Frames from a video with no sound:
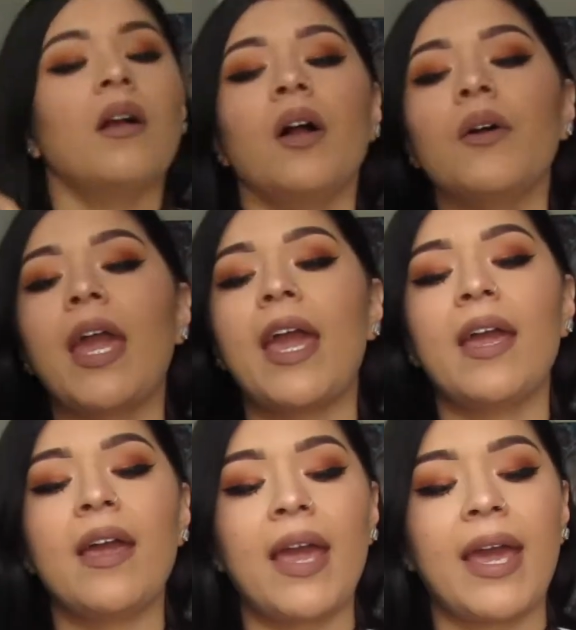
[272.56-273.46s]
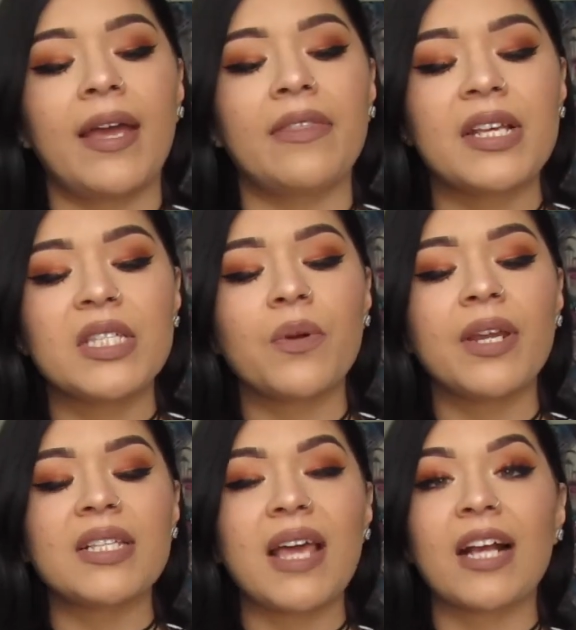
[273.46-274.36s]
okay, and this
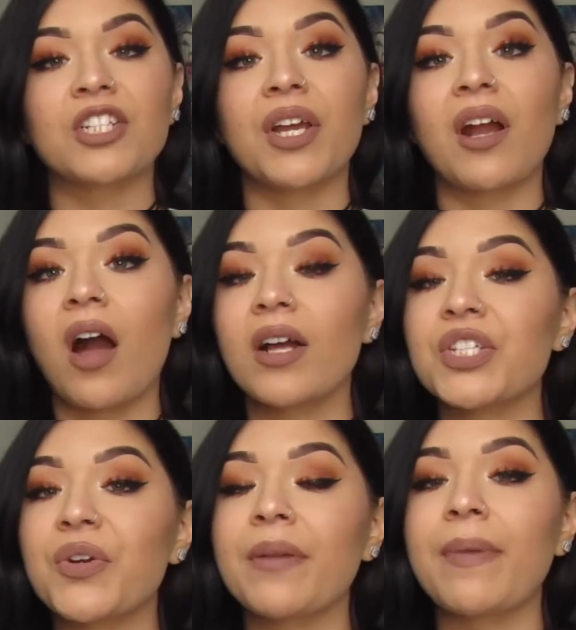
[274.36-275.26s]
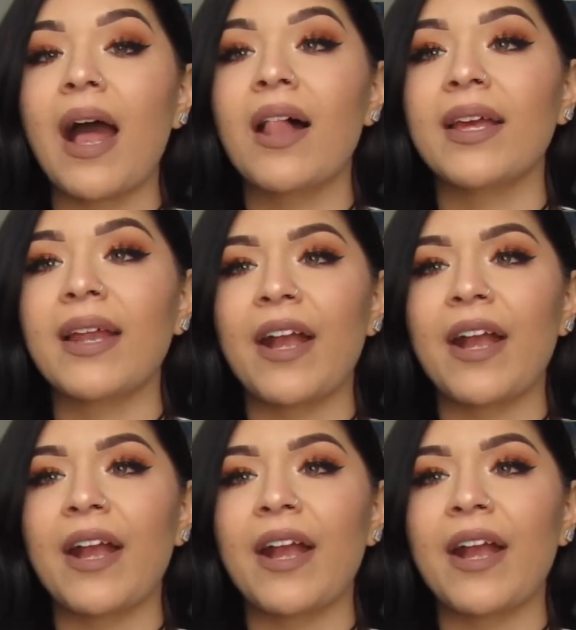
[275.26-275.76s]
one is actually a contouring palette.